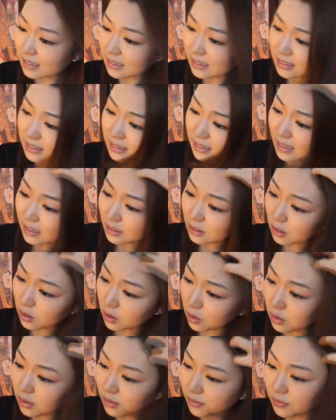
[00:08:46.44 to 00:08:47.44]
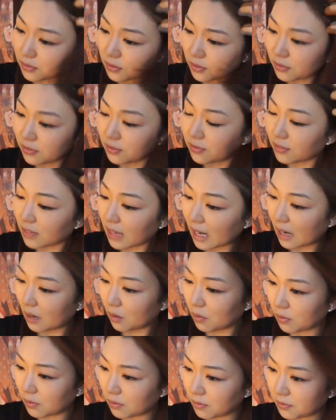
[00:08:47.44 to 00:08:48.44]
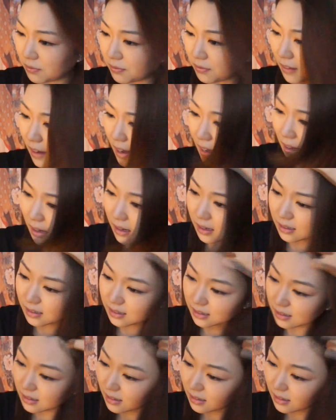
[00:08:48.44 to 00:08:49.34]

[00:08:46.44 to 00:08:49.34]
Does it say to hold it for how far?